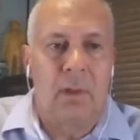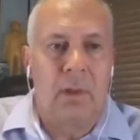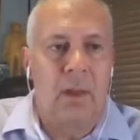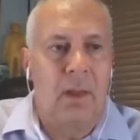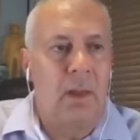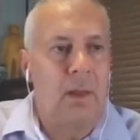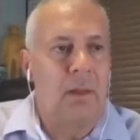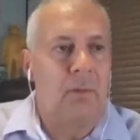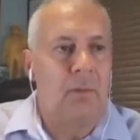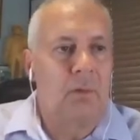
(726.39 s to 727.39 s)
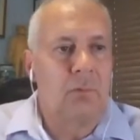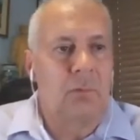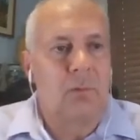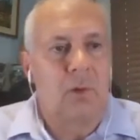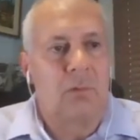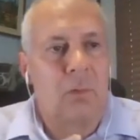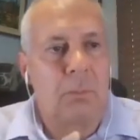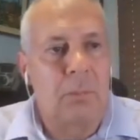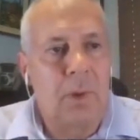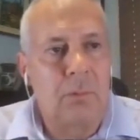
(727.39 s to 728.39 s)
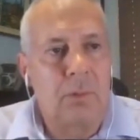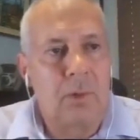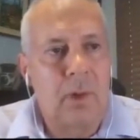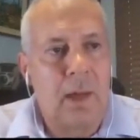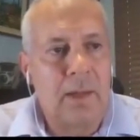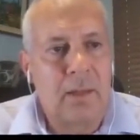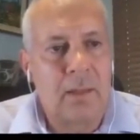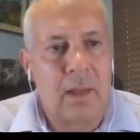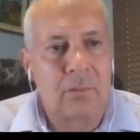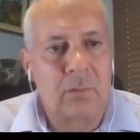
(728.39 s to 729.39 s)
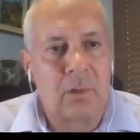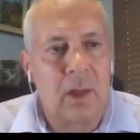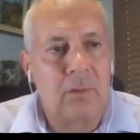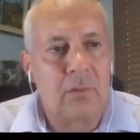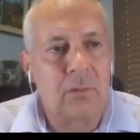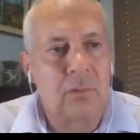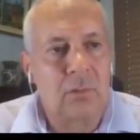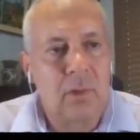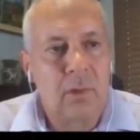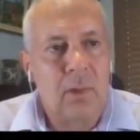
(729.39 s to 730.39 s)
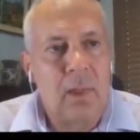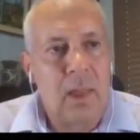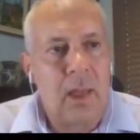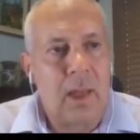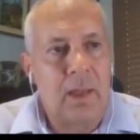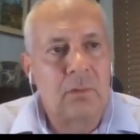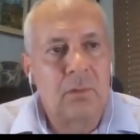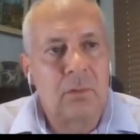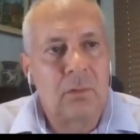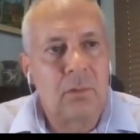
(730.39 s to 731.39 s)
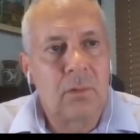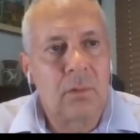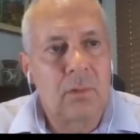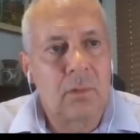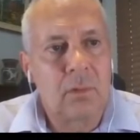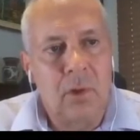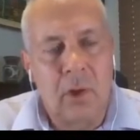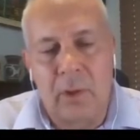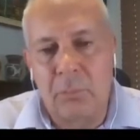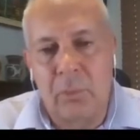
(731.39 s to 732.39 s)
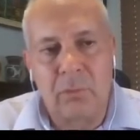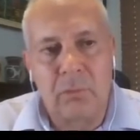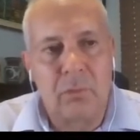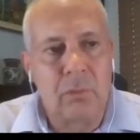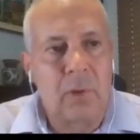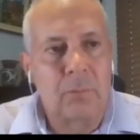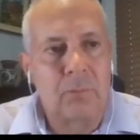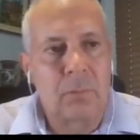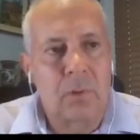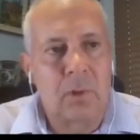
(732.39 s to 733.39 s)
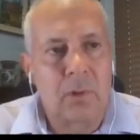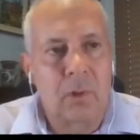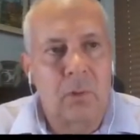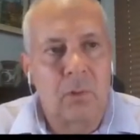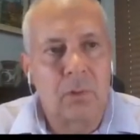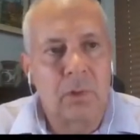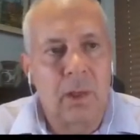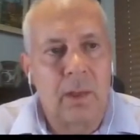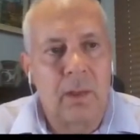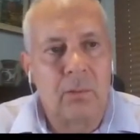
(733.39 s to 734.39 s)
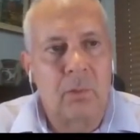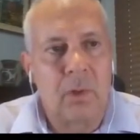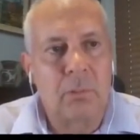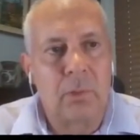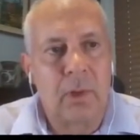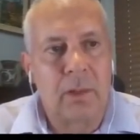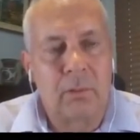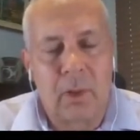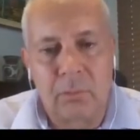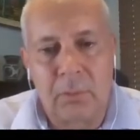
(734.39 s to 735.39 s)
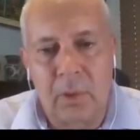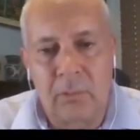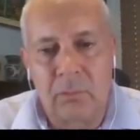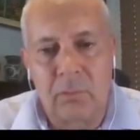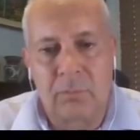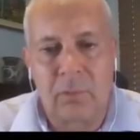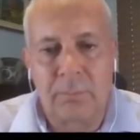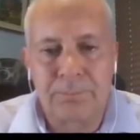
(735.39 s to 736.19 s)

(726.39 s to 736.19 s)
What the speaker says: And the resource there is about 90,000 tons at 9.2 grams per ton gold and 12.9 grams per ton silver.